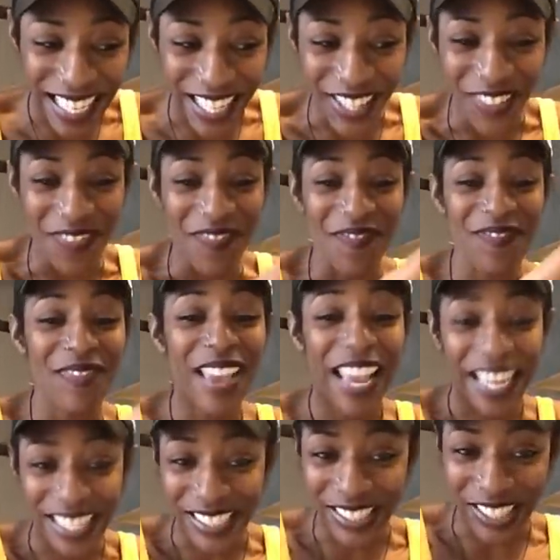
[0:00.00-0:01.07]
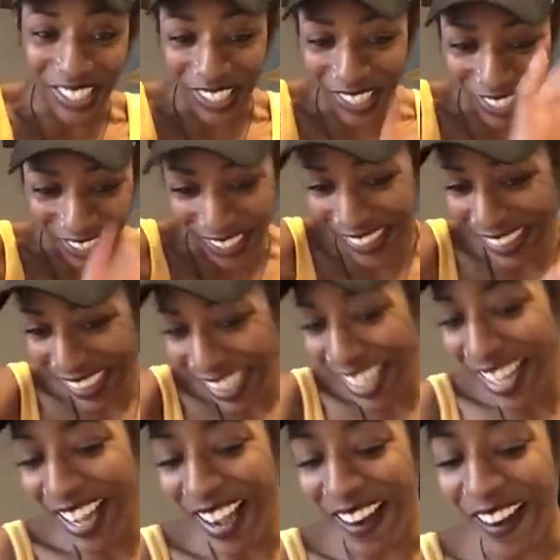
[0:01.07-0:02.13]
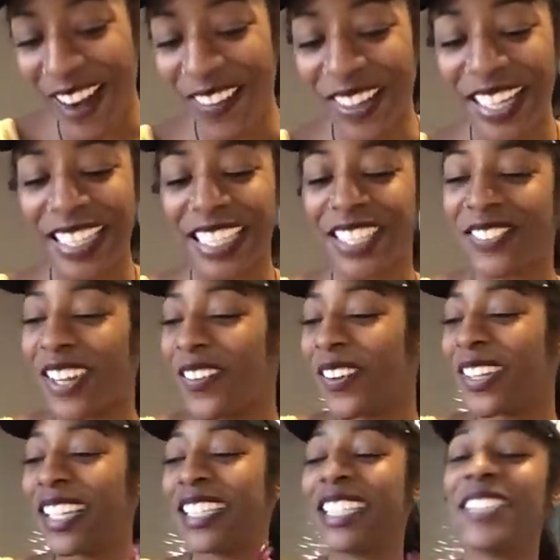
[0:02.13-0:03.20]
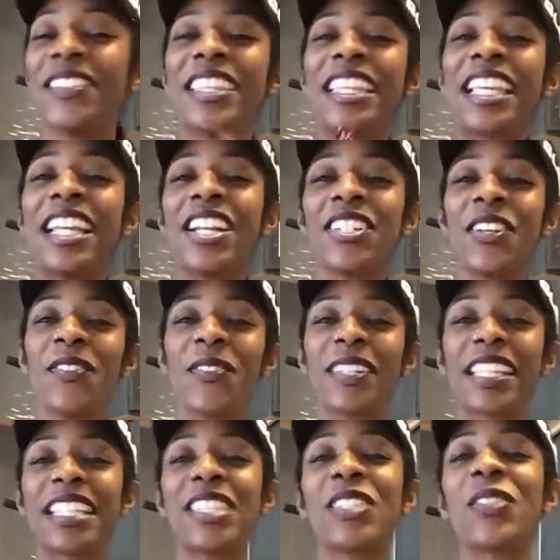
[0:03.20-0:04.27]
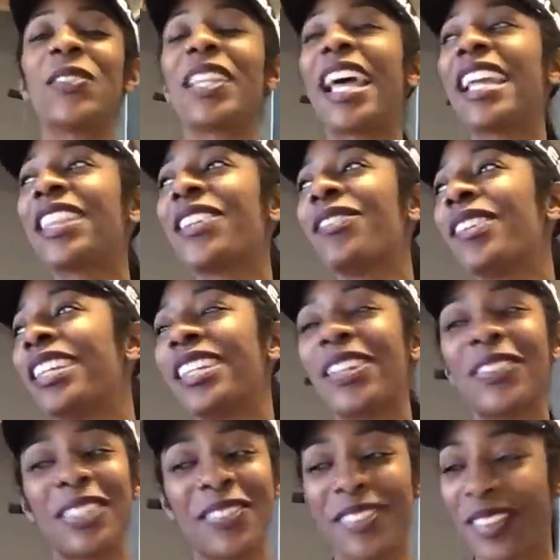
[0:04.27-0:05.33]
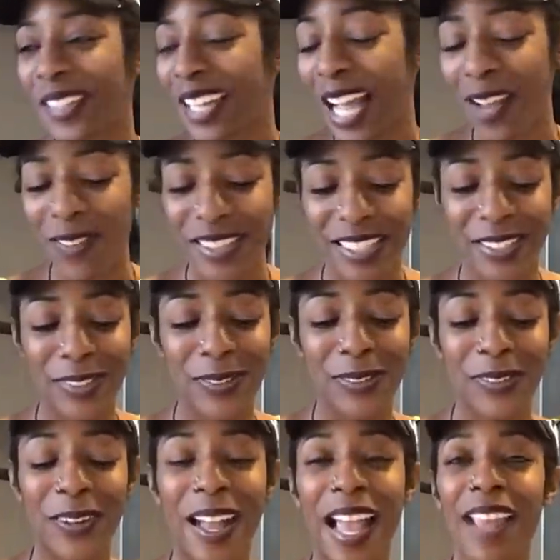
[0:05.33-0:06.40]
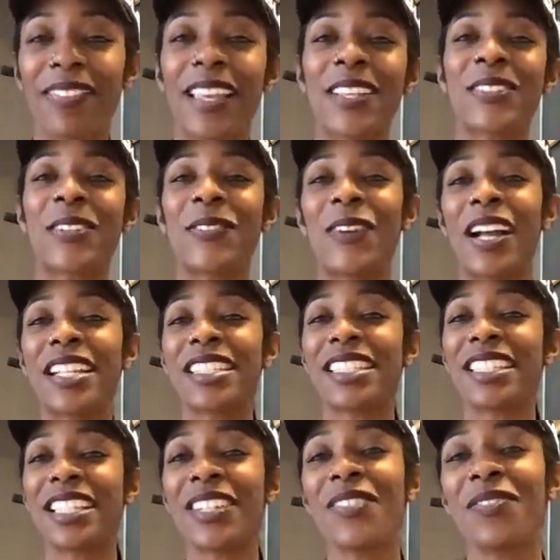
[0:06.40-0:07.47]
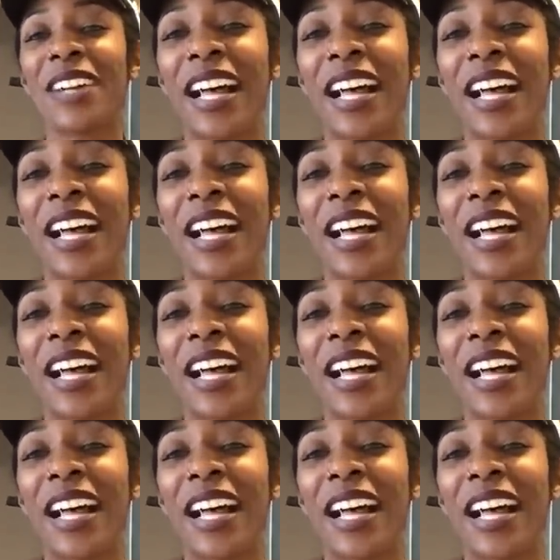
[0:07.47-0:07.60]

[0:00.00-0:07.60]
like major. All right, I'm gonna leave, I'm gonna leave it there. Don't forget to like the video, leave your comments, and subscribe. Thanks for watching.